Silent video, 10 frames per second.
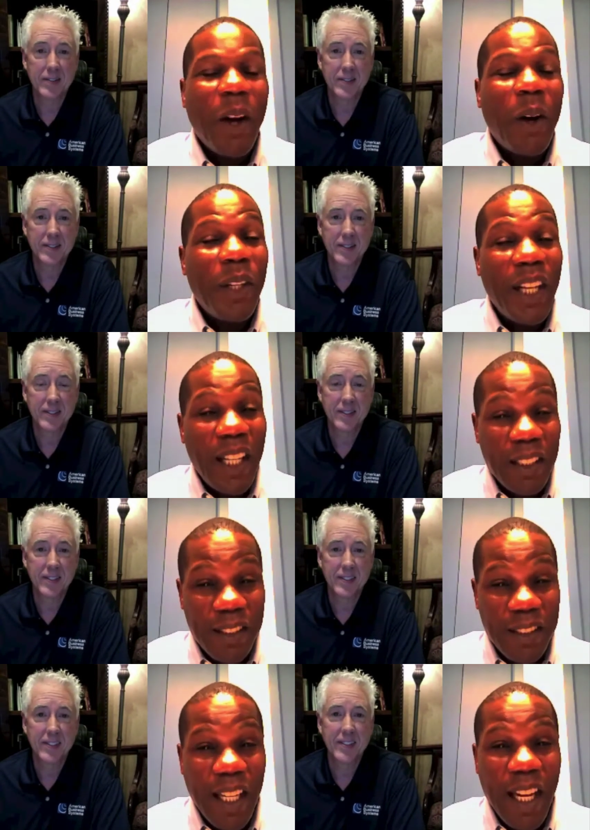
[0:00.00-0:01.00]
Speaker 1: Oh,
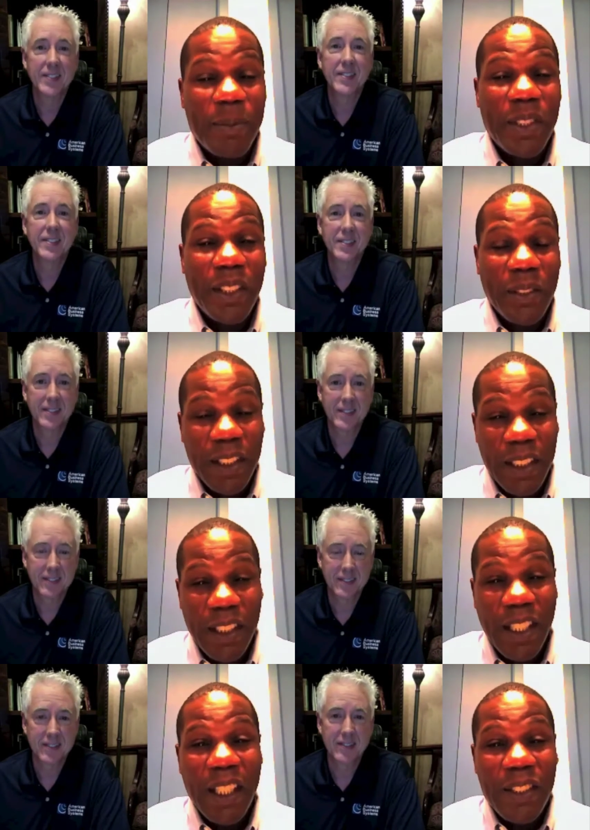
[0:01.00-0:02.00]
yes, absolutely.
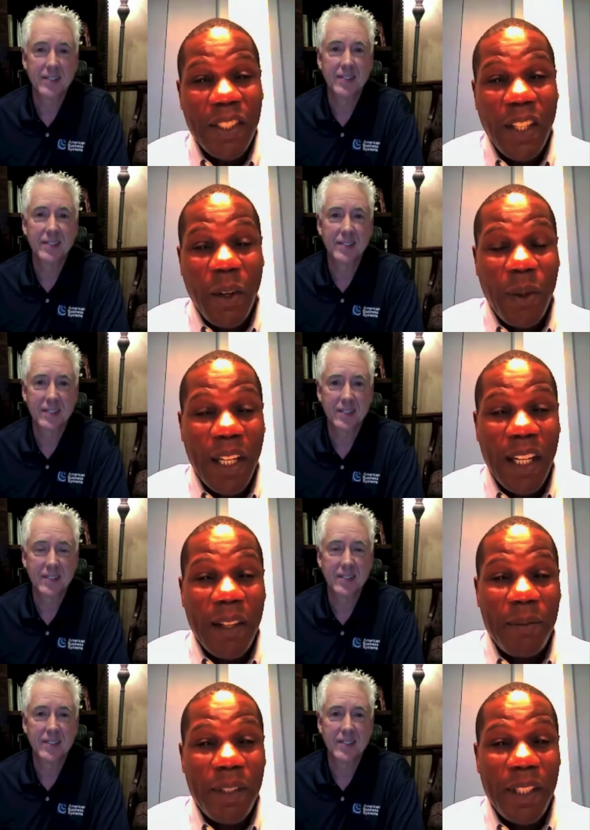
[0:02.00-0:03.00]
So
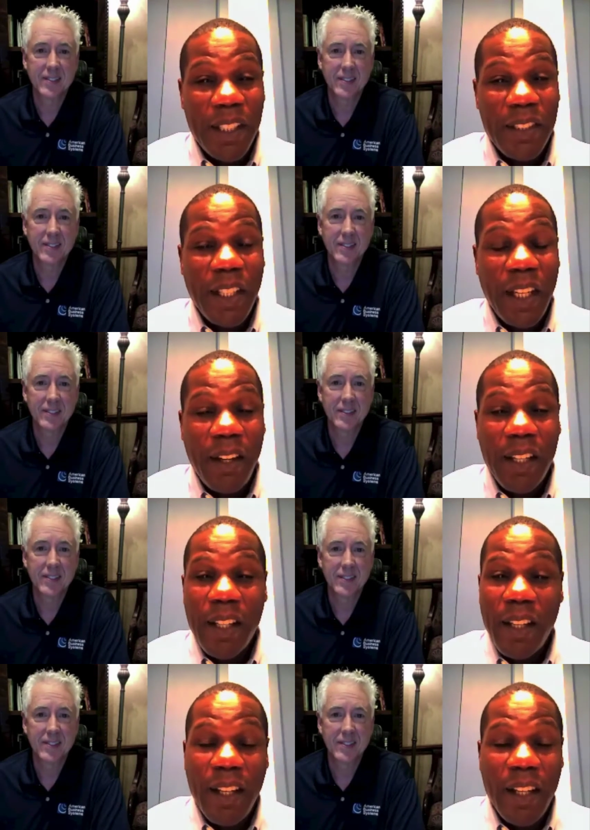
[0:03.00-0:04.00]
in this
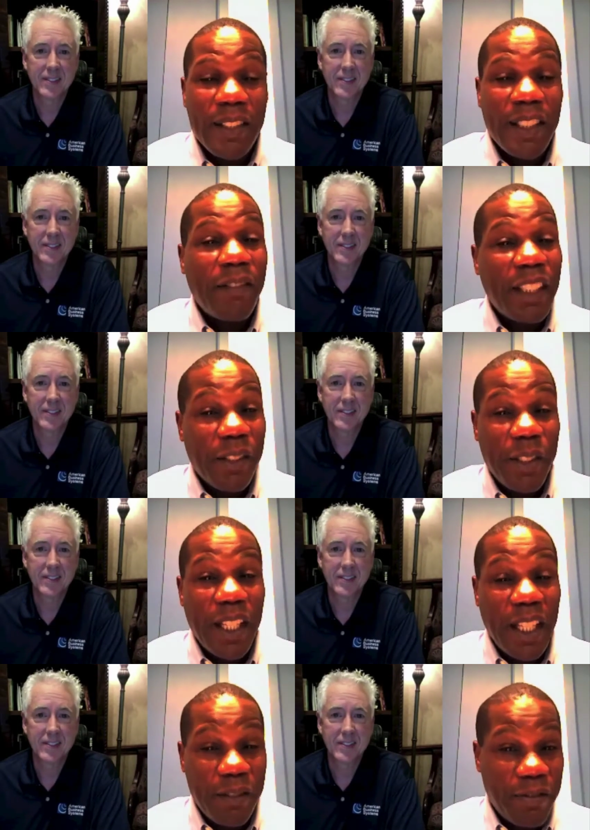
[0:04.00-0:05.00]
area,
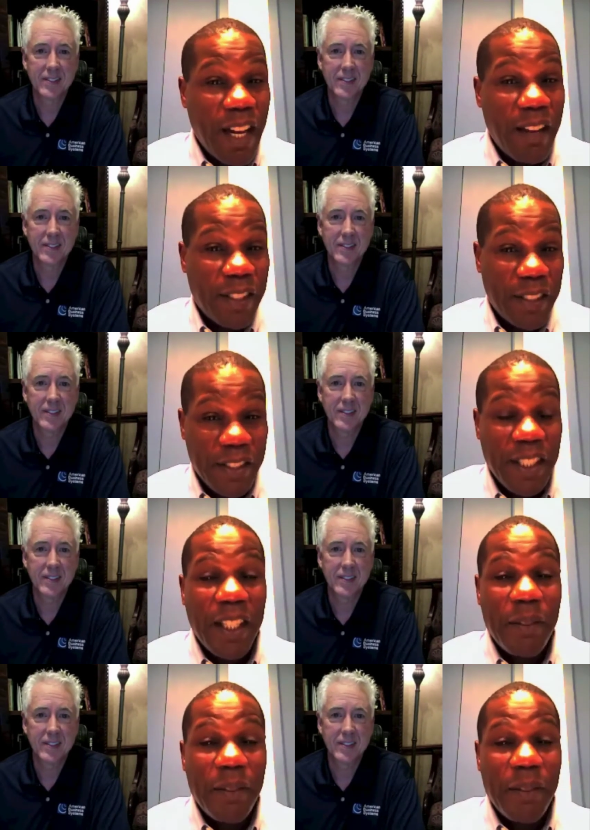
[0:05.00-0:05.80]
$73.95 is